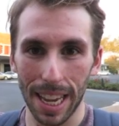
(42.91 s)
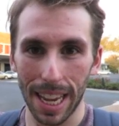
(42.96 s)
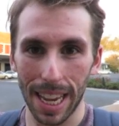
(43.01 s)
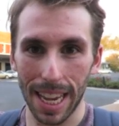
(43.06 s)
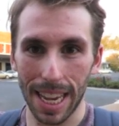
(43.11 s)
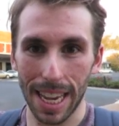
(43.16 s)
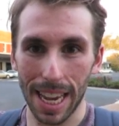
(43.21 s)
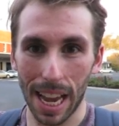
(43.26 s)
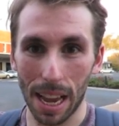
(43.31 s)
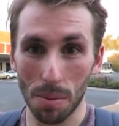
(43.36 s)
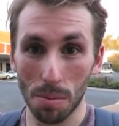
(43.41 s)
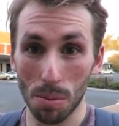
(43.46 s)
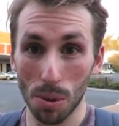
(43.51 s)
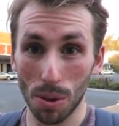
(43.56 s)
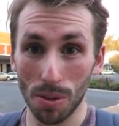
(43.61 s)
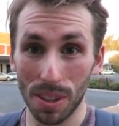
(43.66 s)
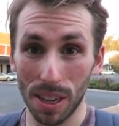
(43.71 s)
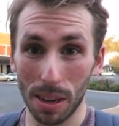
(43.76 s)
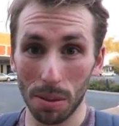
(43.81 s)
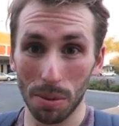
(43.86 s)
he
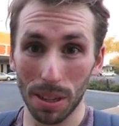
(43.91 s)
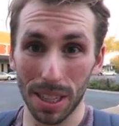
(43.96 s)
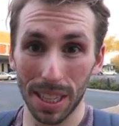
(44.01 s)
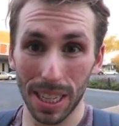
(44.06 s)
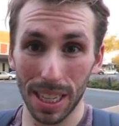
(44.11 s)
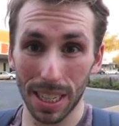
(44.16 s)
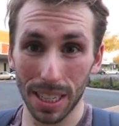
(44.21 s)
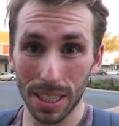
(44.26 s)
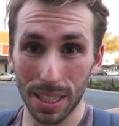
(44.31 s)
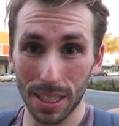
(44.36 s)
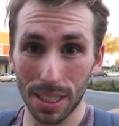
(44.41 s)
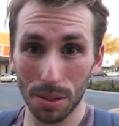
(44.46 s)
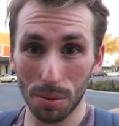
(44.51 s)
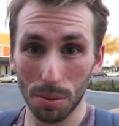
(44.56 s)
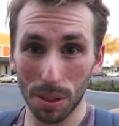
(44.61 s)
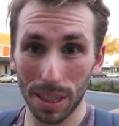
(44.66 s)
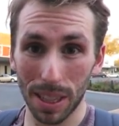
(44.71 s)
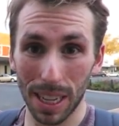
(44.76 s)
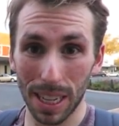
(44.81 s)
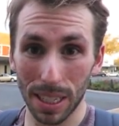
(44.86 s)
moved in with
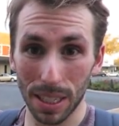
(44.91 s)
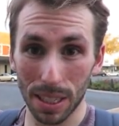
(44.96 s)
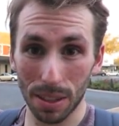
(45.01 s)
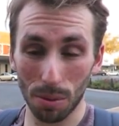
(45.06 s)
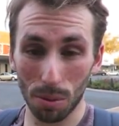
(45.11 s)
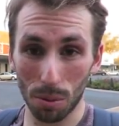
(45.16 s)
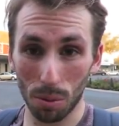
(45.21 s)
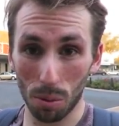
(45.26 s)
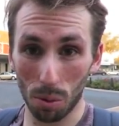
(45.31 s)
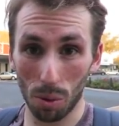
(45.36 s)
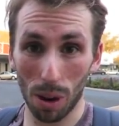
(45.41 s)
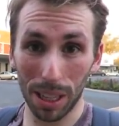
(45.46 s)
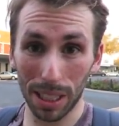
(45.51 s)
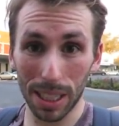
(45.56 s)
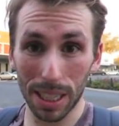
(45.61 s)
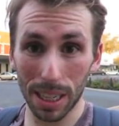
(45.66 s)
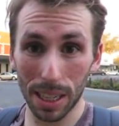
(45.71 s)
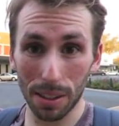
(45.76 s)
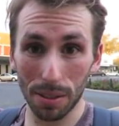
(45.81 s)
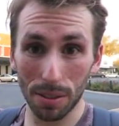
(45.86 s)
these
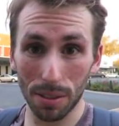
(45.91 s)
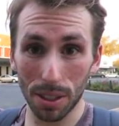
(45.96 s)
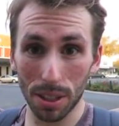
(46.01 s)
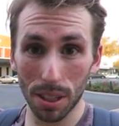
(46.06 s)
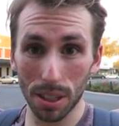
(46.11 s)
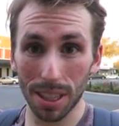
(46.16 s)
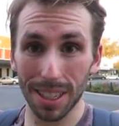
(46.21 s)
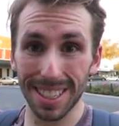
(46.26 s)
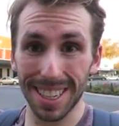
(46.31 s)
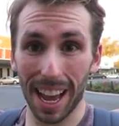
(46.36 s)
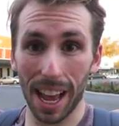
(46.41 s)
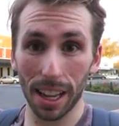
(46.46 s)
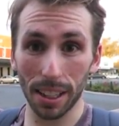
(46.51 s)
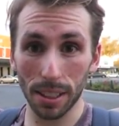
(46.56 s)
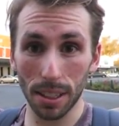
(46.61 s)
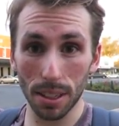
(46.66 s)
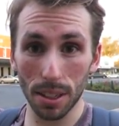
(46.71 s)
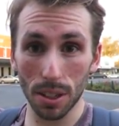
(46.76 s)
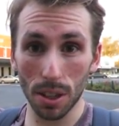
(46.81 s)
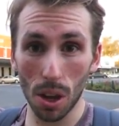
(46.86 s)
relatives, the
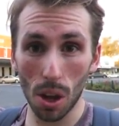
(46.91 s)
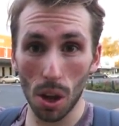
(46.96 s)
Dunns.